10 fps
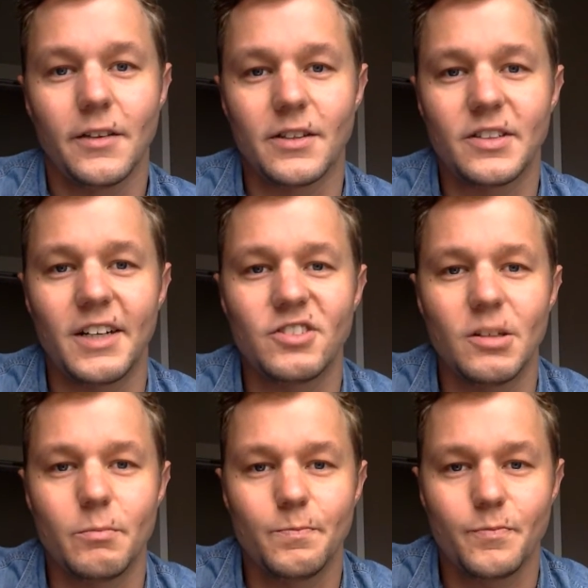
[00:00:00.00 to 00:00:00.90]
This gives
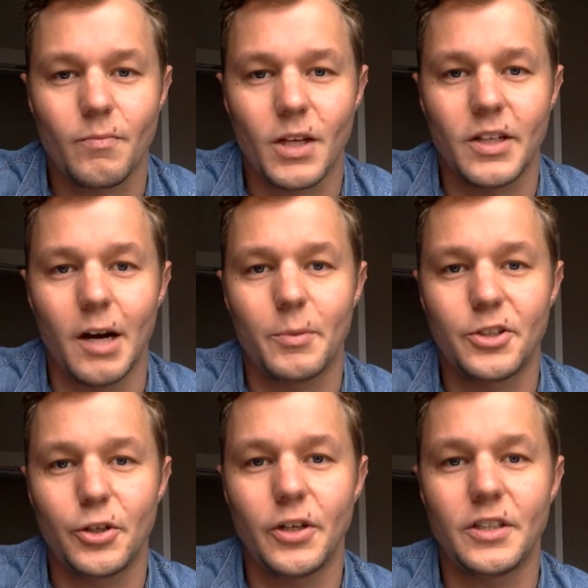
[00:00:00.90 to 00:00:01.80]
them the
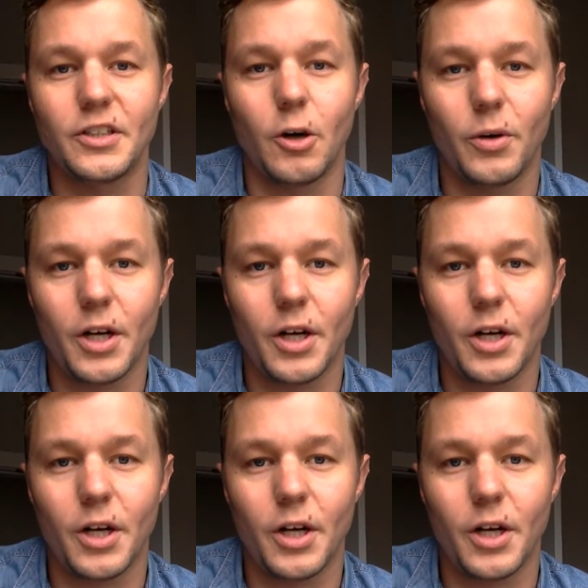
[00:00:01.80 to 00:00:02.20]
opportunity to go